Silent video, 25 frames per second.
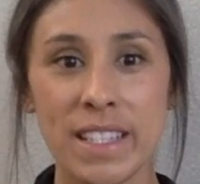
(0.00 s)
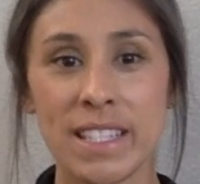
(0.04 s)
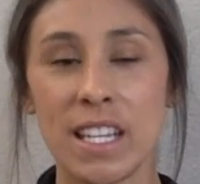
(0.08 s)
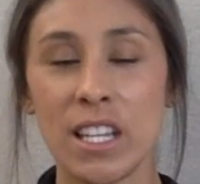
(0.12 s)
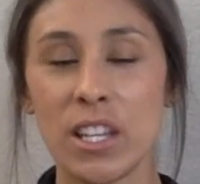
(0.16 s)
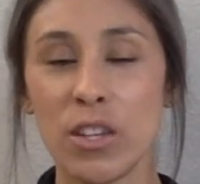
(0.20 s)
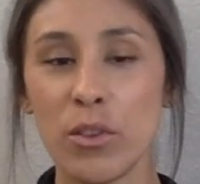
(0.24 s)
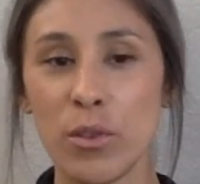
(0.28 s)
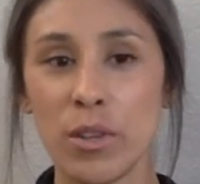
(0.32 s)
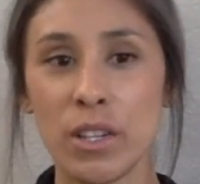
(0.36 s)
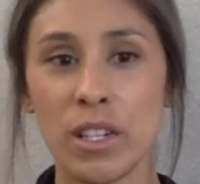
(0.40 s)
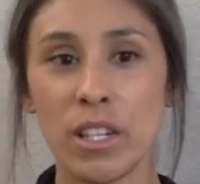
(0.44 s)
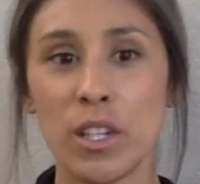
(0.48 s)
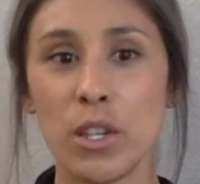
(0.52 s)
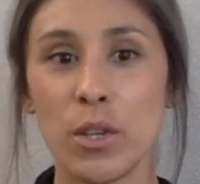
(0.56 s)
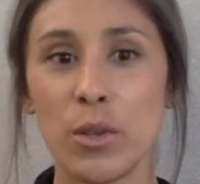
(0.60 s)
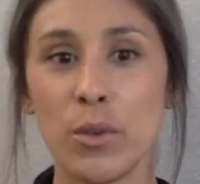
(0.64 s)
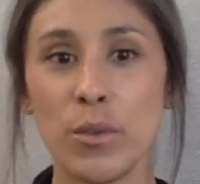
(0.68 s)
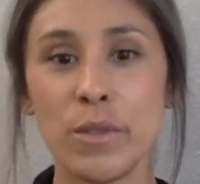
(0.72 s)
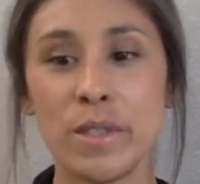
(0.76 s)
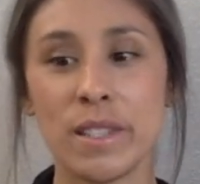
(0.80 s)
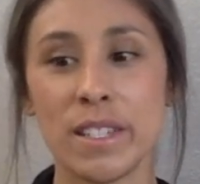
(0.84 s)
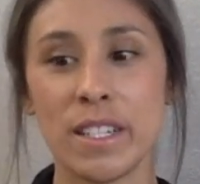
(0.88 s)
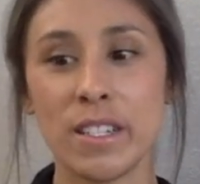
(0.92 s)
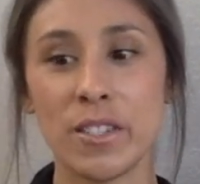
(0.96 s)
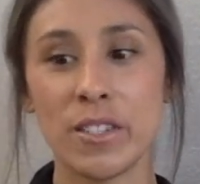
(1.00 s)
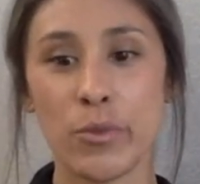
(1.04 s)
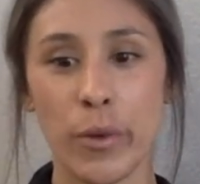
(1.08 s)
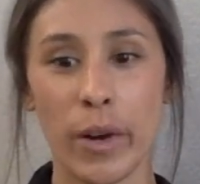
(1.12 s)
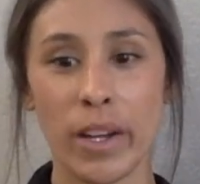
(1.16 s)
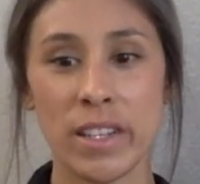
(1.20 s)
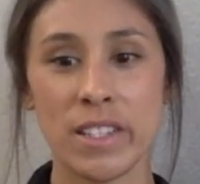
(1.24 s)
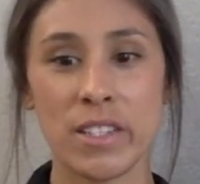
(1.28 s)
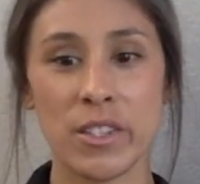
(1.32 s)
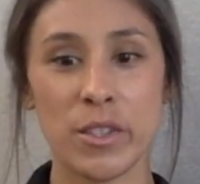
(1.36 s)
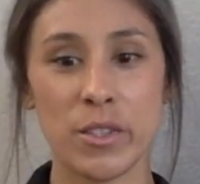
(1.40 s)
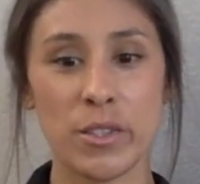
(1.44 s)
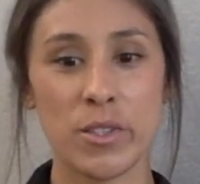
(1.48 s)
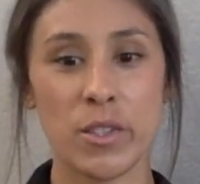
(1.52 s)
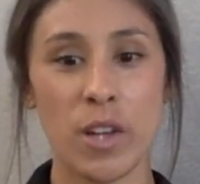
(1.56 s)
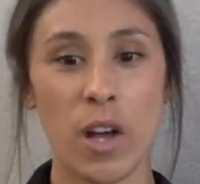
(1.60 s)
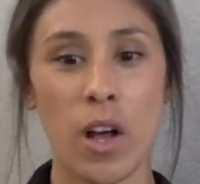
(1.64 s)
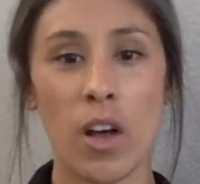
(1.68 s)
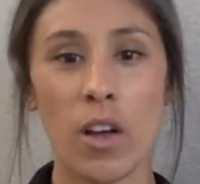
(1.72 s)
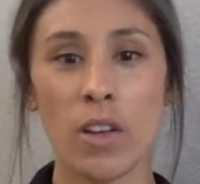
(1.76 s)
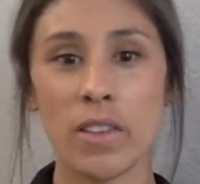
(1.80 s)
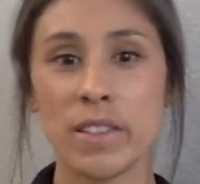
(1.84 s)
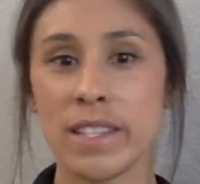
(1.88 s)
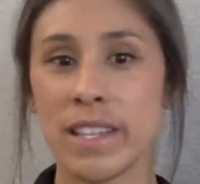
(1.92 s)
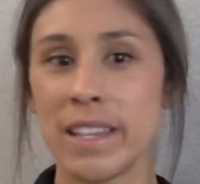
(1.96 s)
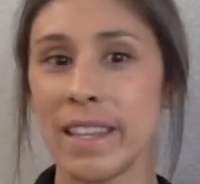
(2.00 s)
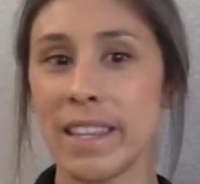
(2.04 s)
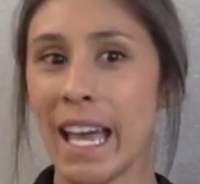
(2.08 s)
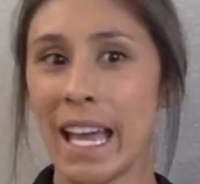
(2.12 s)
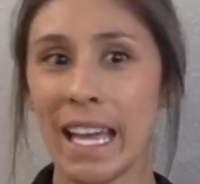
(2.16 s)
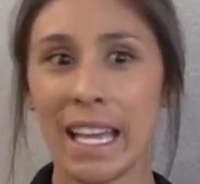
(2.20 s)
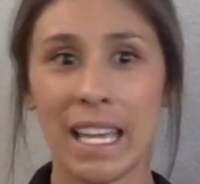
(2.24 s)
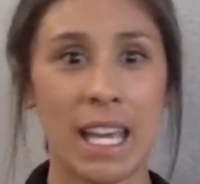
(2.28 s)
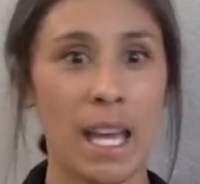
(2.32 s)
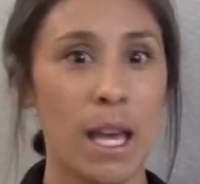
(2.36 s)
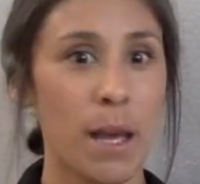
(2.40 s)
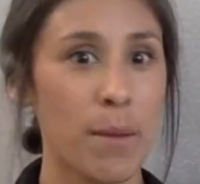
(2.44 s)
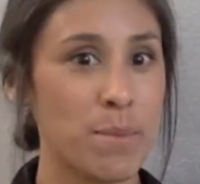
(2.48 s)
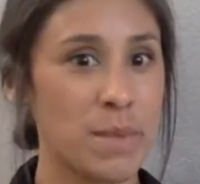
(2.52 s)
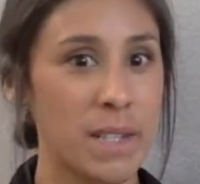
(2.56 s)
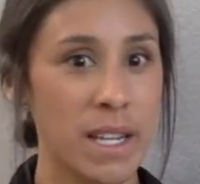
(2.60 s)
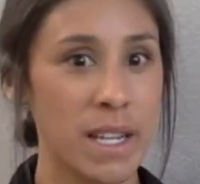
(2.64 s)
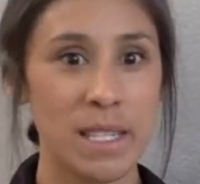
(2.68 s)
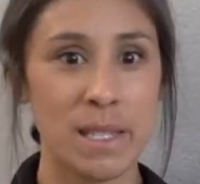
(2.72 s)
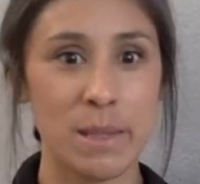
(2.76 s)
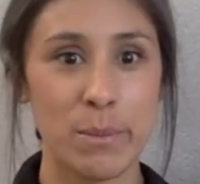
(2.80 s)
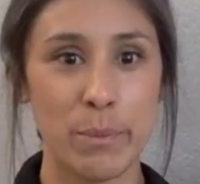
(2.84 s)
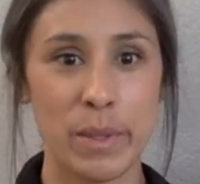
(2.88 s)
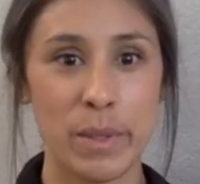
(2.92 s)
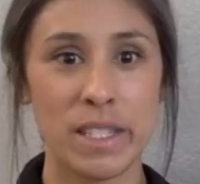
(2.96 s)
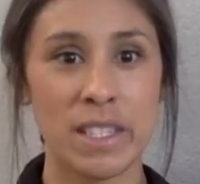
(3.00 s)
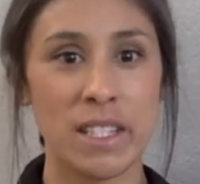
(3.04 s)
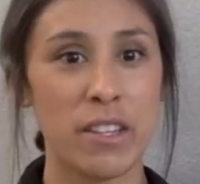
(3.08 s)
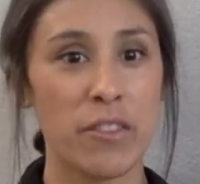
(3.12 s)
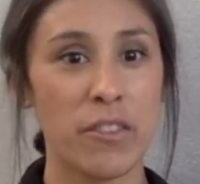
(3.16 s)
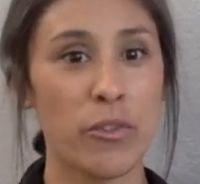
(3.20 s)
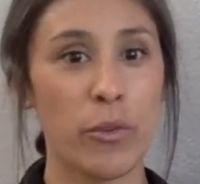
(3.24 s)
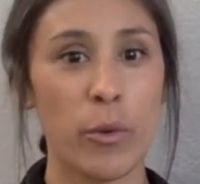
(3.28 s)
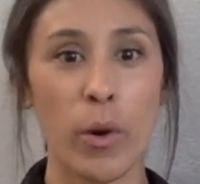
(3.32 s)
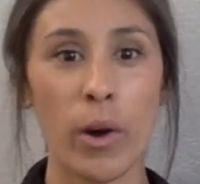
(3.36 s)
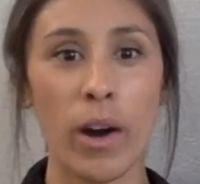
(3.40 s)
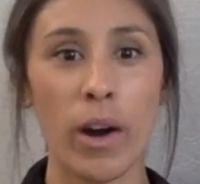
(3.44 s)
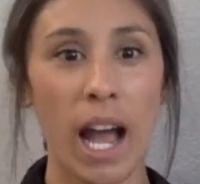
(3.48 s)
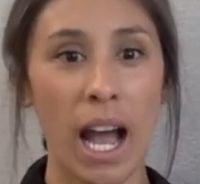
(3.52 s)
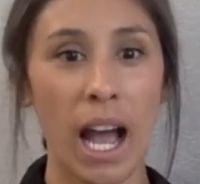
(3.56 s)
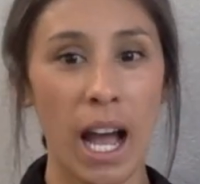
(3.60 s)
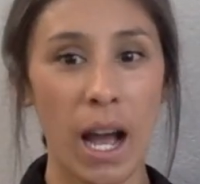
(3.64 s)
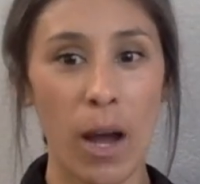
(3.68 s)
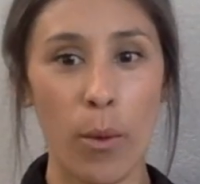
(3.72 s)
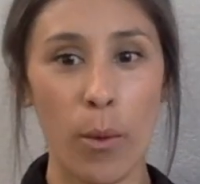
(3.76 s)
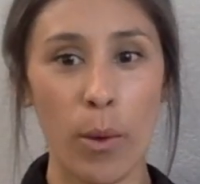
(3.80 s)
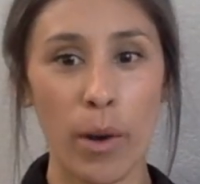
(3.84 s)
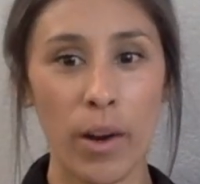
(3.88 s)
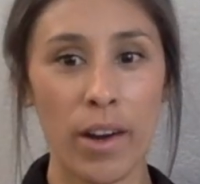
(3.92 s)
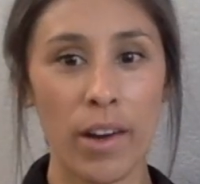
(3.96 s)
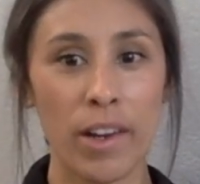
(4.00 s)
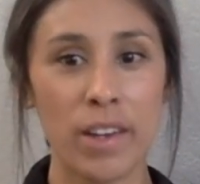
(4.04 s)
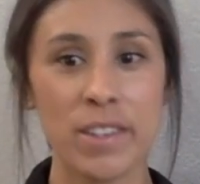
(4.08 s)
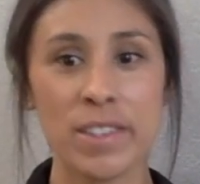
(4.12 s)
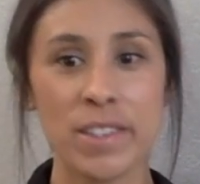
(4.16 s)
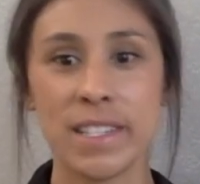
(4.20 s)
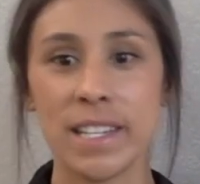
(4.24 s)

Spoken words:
that you could use to dress your dolls, and that kept us busy for hours.